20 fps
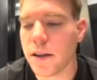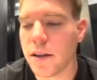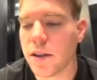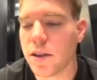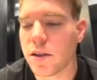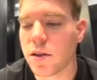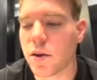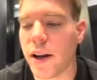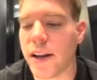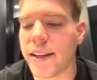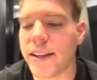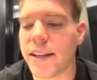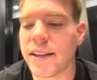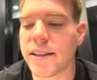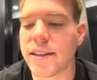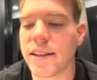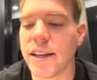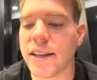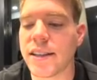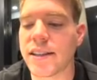So, and
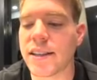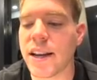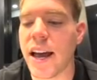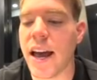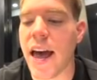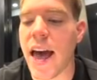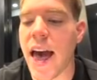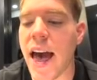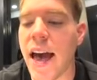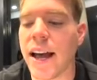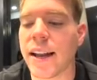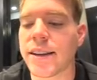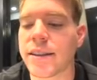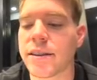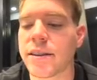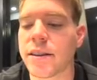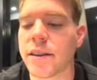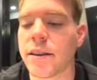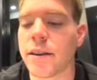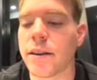this is a head
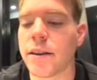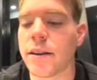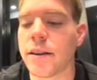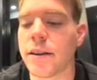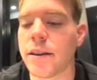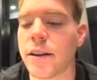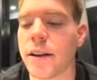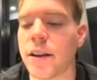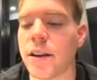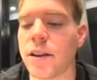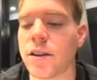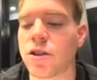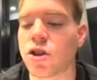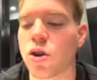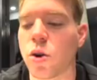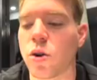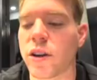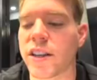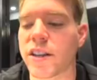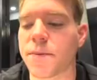and
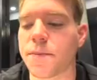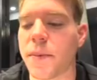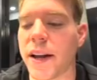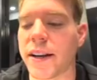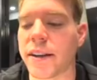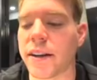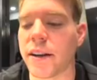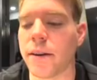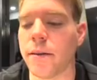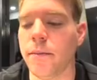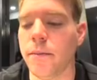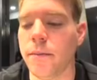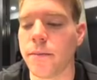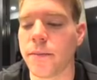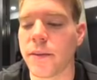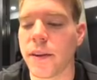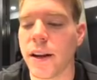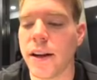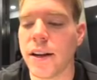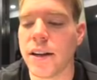shoulders pattern.
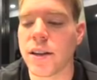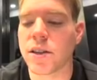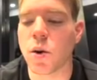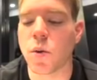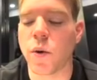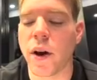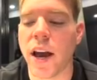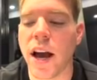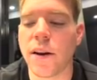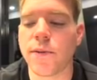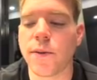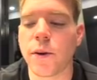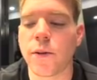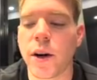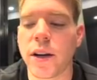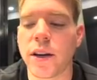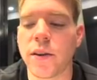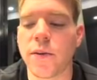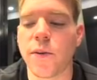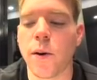So we have
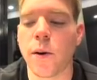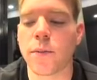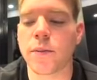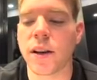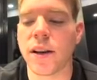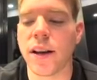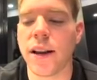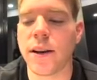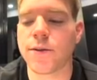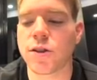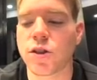already formed the left